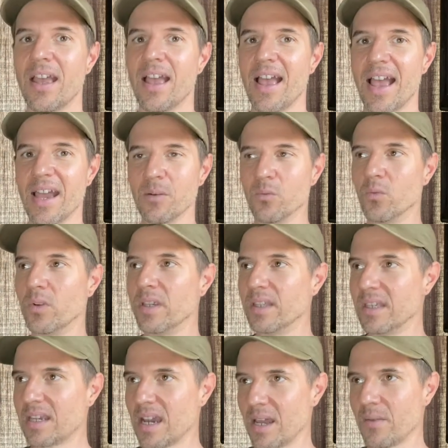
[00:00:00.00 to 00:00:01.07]
and
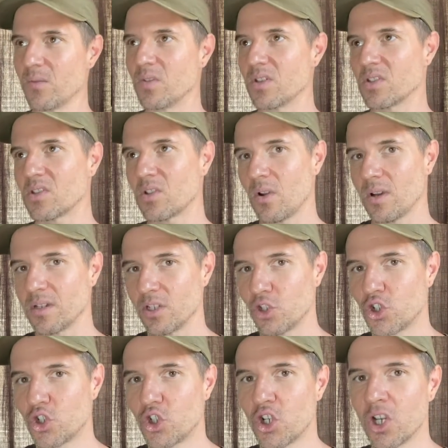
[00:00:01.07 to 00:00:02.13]
really kind of just starting to
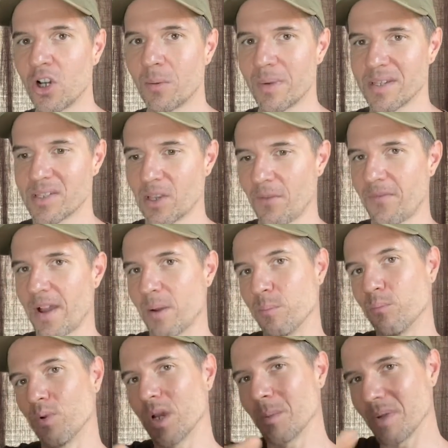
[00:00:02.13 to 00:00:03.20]
chill myself out and
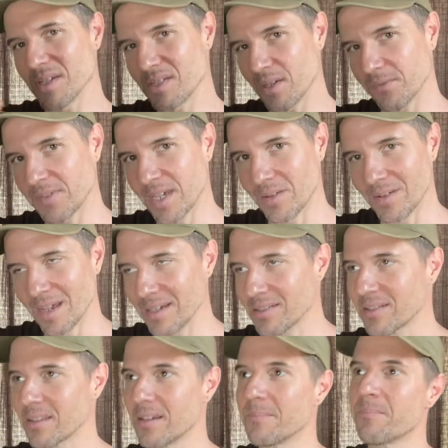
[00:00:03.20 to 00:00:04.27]
bring myself down
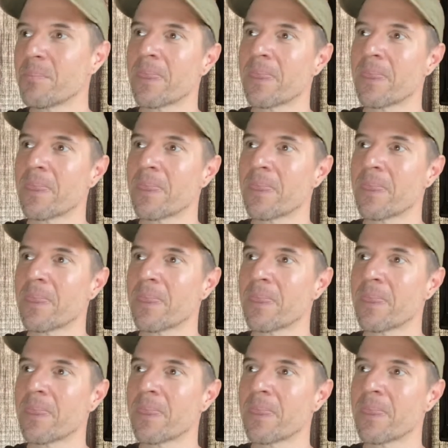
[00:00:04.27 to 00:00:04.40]
nicely.